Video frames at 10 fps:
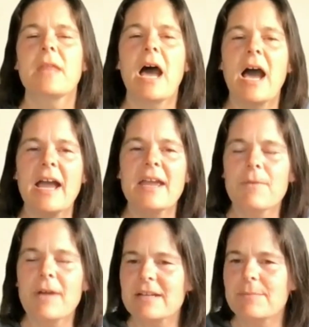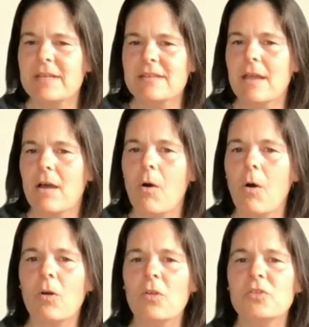I recommend
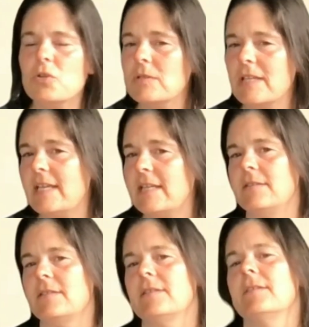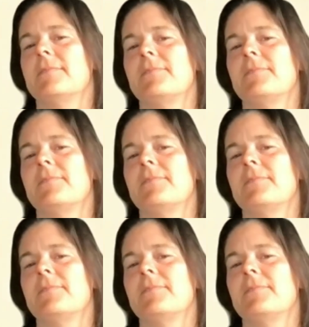all new leads,